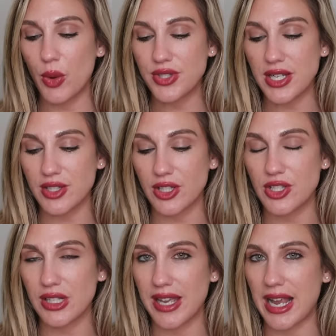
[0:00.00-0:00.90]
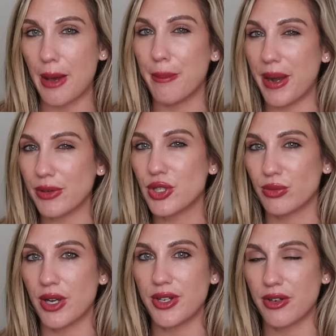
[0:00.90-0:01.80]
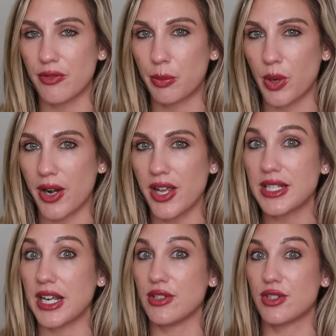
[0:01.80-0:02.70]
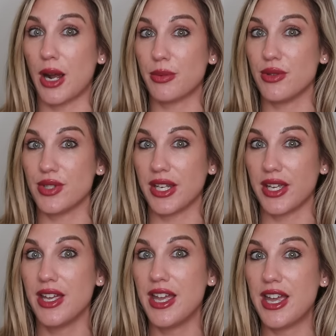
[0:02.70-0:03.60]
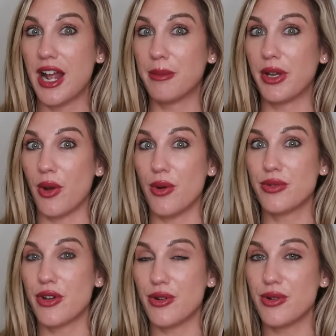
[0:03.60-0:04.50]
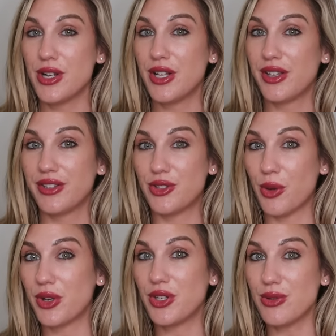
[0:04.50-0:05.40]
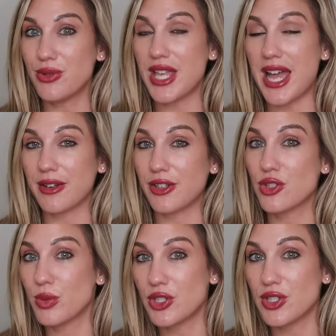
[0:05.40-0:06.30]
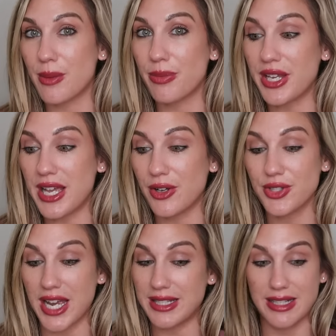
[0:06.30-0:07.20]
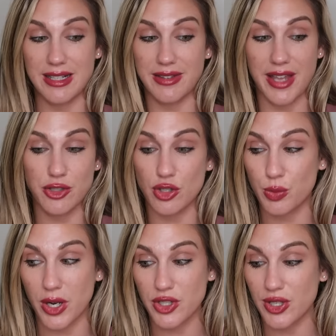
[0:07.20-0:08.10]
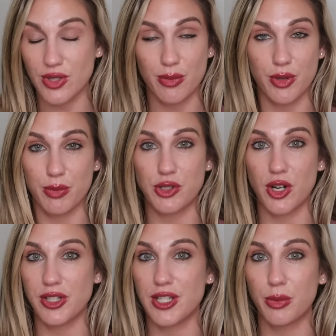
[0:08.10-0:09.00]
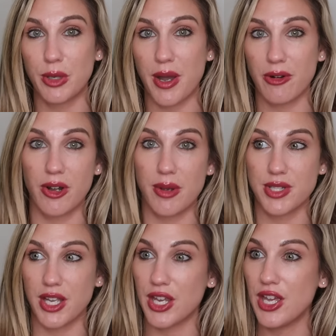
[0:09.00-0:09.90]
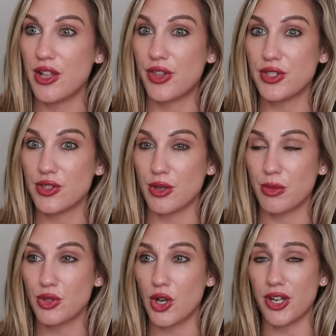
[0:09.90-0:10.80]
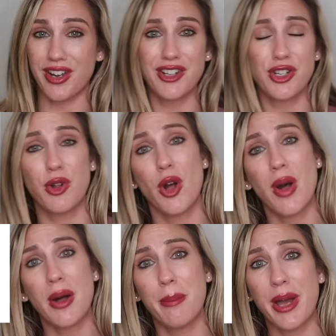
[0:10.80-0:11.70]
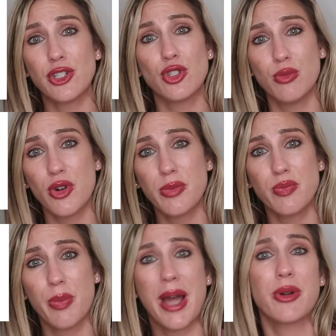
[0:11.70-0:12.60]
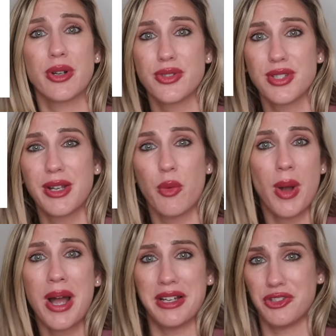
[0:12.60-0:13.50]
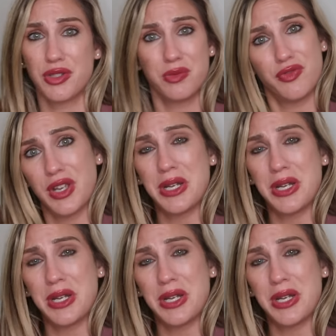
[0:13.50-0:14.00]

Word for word: once I start to like about to run out of a product, I stopped using it. I'm like, oh no, don't want to use that. I'm going to switch to something else. I did it in last year's project use up with my Charlotte Tilbury powder. I was like, this is almost gone. I should go out and buy 2 more powders. Like, why? Just